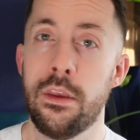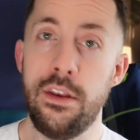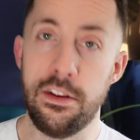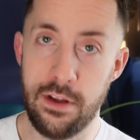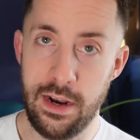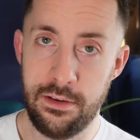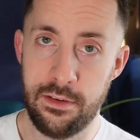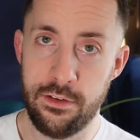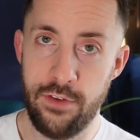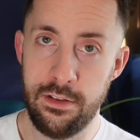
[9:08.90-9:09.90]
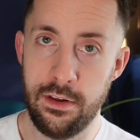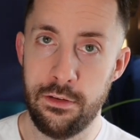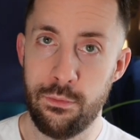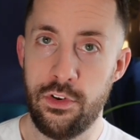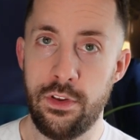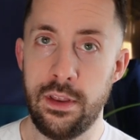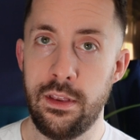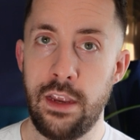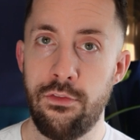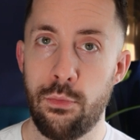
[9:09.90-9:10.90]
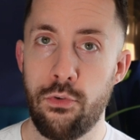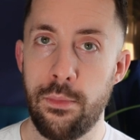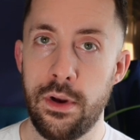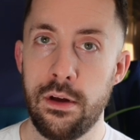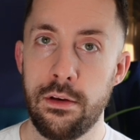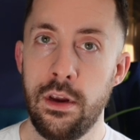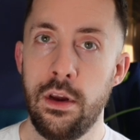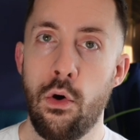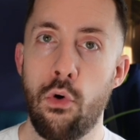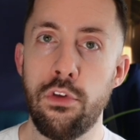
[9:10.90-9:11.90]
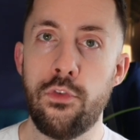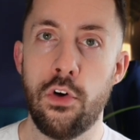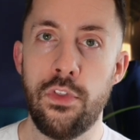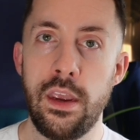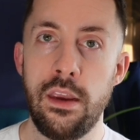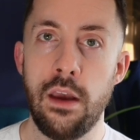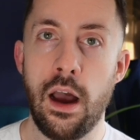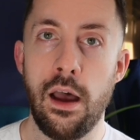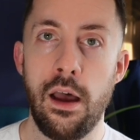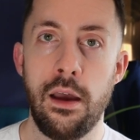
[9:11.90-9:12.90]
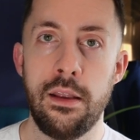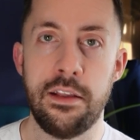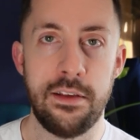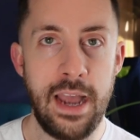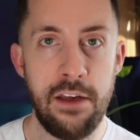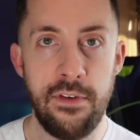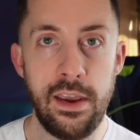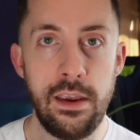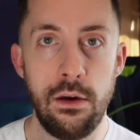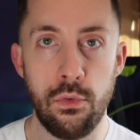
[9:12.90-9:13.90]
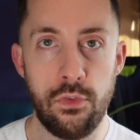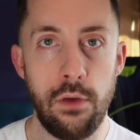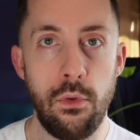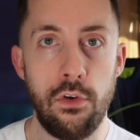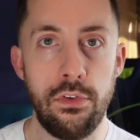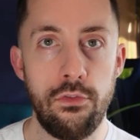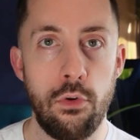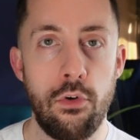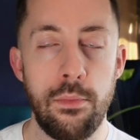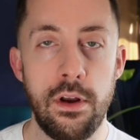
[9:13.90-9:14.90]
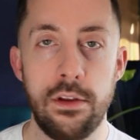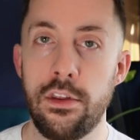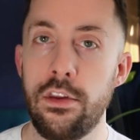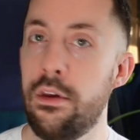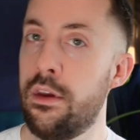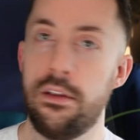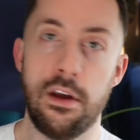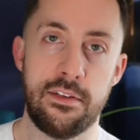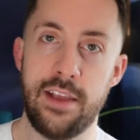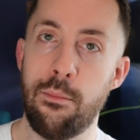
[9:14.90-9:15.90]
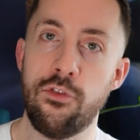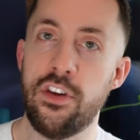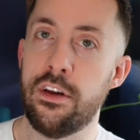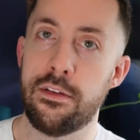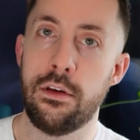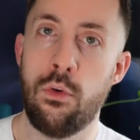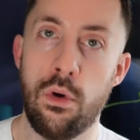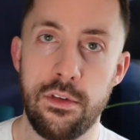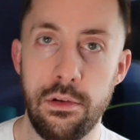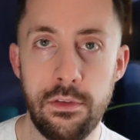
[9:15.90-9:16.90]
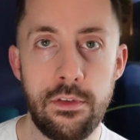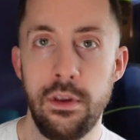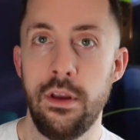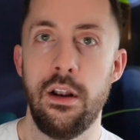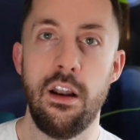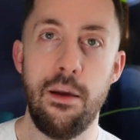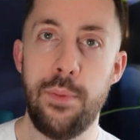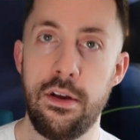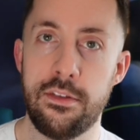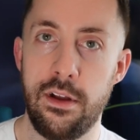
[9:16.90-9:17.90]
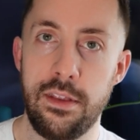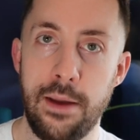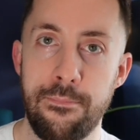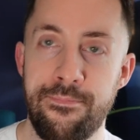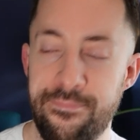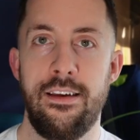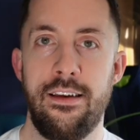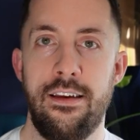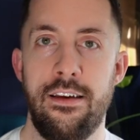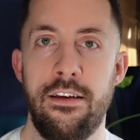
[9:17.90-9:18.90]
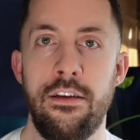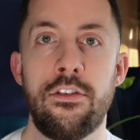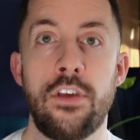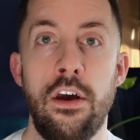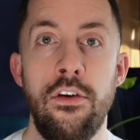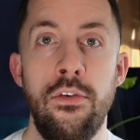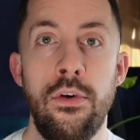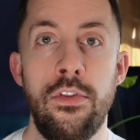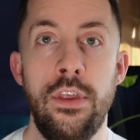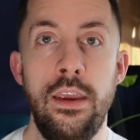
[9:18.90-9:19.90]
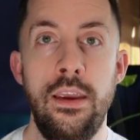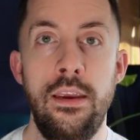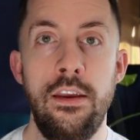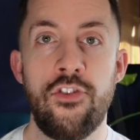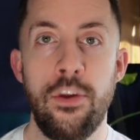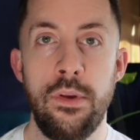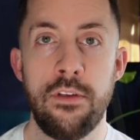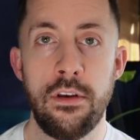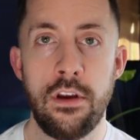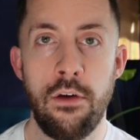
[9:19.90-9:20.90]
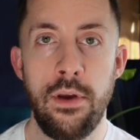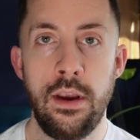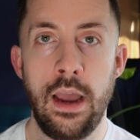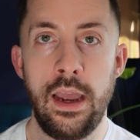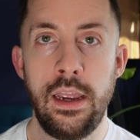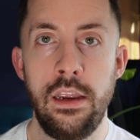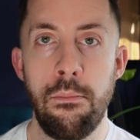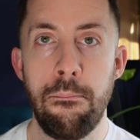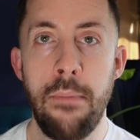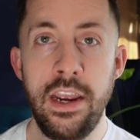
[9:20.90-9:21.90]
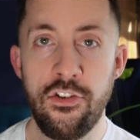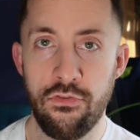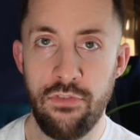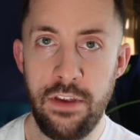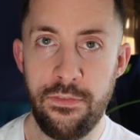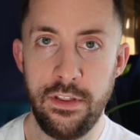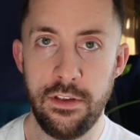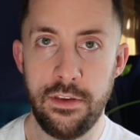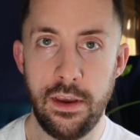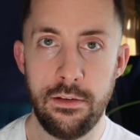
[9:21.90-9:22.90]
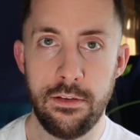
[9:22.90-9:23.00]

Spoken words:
you need to go down to Sorrento's, which is in the Royal Promenade, or you've got there's a cafe also on the Royal Promenade that does sandwiches, croissants, light bites like that. So the ship is undergoing a major refit this year,